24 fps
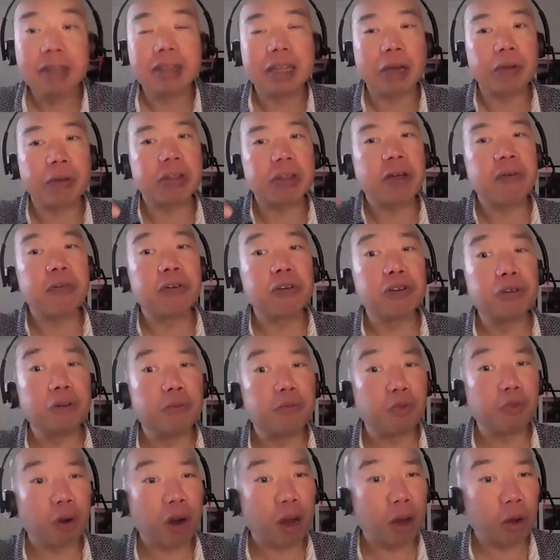Now, they're good
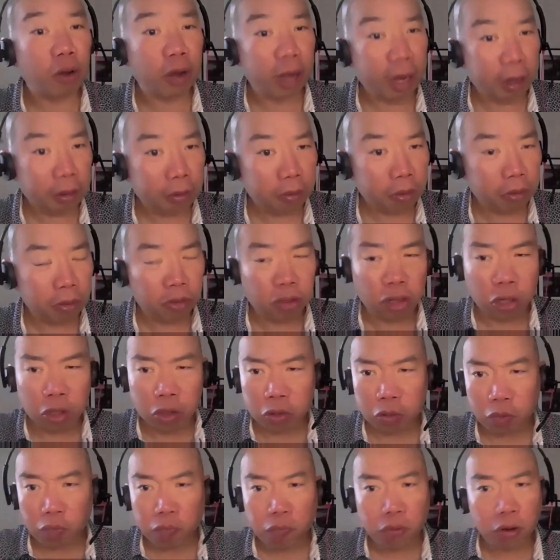for our health. They're
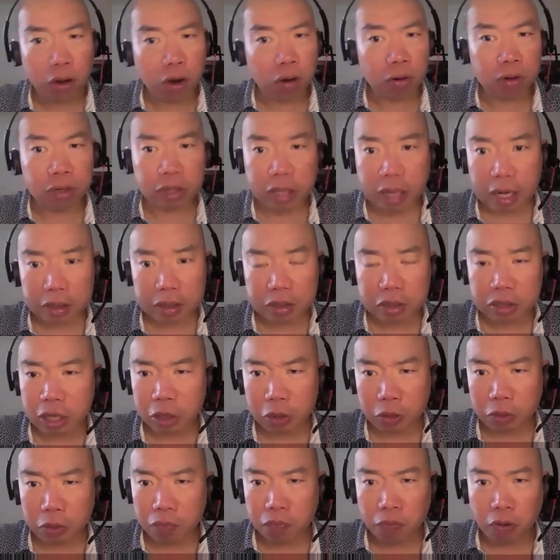good for our gut. They're
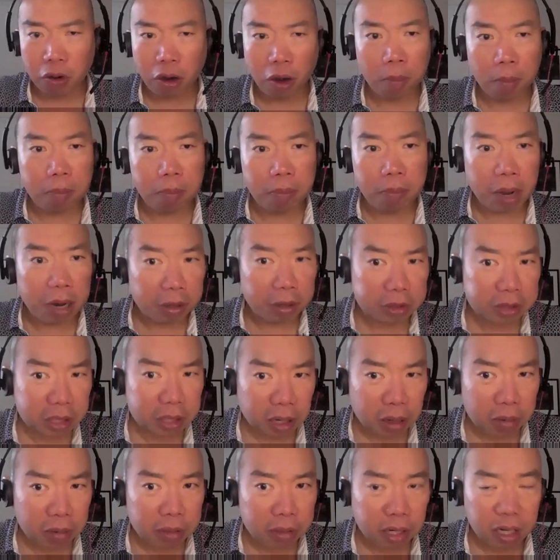good for our bugs in
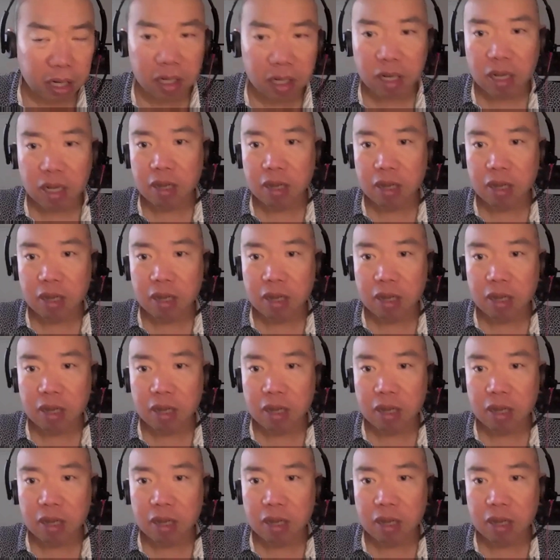our gut.